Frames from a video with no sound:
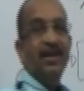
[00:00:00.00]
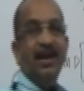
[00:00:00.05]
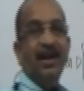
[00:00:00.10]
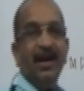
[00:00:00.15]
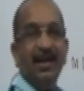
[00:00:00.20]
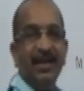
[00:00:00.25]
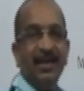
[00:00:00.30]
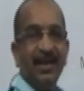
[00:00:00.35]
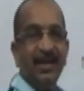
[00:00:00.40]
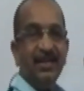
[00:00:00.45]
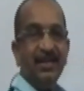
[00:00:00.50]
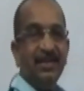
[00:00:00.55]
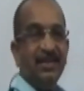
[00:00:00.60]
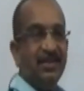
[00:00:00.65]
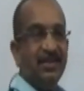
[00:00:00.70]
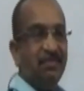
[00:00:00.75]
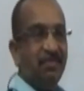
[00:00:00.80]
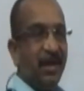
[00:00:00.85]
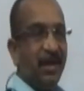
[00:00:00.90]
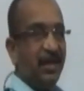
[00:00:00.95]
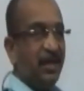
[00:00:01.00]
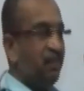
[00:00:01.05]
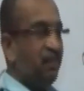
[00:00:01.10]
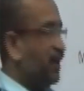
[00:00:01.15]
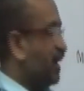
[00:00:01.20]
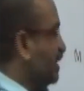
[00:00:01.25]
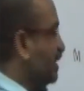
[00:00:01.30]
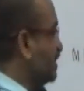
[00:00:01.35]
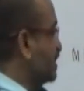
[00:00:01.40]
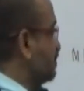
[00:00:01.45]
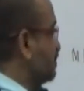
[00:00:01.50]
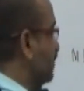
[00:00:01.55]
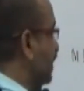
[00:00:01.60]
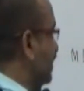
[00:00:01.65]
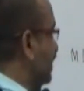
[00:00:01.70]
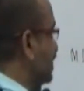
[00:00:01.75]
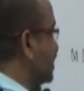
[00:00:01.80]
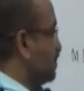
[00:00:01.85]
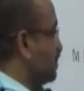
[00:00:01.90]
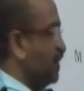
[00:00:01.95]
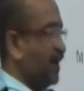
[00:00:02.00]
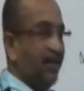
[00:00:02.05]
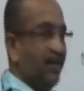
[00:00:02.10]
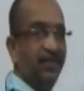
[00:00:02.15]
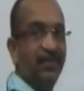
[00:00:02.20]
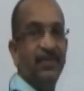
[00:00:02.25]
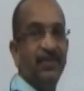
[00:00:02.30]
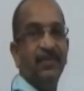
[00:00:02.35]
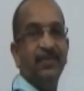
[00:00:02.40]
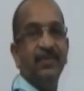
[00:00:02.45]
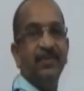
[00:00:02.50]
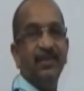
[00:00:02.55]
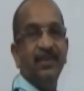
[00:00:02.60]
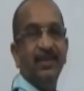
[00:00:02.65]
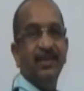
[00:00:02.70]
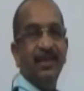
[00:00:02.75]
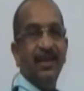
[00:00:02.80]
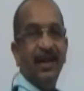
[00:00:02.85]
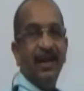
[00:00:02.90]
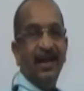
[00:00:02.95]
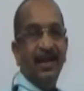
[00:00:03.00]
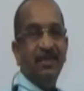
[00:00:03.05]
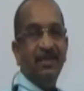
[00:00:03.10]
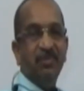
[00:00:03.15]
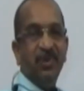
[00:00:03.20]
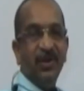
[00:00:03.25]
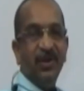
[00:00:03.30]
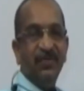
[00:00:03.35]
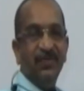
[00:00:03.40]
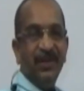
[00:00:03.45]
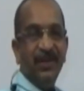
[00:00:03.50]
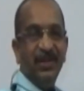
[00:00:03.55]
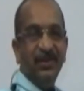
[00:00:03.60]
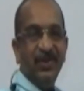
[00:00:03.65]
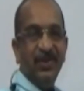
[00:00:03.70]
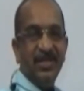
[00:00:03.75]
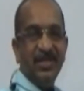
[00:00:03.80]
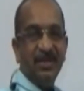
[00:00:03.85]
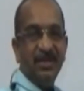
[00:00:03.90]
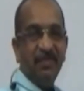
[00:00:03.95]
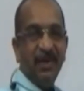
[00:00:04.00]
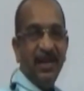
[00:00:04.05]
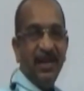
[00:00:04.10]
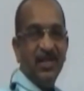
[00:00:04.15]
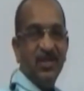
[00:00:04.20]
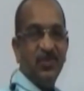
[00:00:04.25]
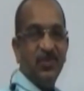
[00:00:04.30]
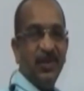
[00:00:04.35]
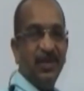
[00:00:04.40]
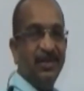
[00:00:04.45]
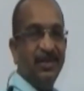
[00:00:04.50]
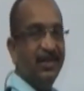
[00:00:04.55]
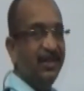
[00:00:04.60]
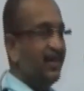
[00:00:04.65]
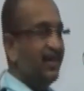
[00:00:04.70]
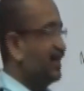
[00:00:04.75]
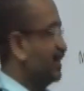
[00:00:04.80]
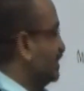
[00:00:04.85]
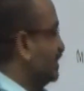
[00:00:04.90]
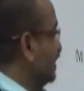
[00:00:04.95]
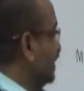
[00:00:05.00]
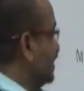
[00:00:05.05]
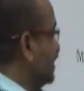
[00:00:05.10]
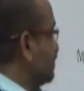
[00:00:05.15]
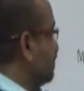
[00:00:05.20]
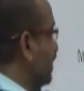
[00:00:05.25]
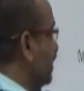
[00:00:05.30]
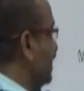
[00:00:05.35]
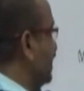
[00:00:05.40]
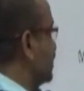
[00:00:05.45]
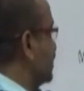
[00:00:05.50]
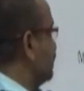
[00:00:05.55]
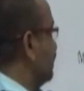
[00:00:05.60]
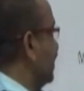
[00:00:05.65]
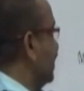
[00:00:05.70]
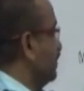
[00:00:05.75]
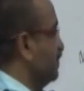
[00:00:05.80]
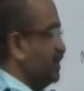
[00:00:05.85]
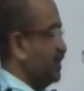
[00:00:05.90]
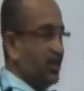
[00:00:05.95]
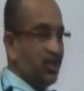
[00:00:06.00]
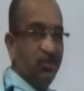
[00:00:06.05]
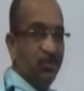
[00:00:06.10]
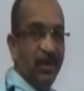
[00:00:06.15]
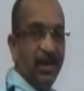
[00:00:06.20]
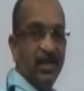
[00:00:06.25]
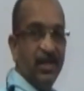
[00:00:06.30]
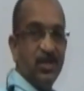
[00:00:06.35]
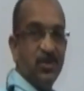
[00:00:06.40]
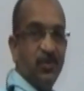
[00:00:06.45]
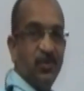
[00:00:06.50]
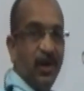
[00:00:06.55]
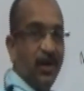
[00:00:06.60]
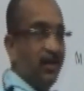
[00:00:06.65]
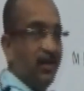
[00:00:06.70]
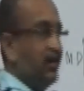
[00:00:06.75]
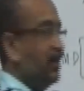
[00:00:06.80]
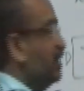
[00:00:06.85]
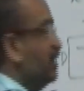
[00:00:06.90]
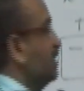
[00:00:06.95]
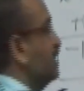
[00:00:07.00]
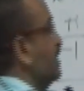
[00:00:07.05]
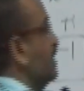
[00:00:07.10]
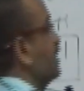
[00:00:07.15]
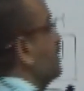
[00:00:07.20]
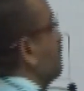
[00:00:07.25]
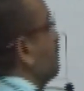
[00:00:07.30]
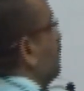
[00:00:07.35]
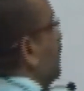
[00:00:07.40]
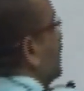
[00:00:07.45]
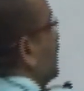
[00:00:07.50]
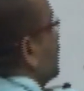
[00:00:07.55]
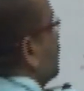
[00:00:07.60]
Again, multiply this minus 5 and modify divisor minus 1. That is minus 5 into minus 1 is plus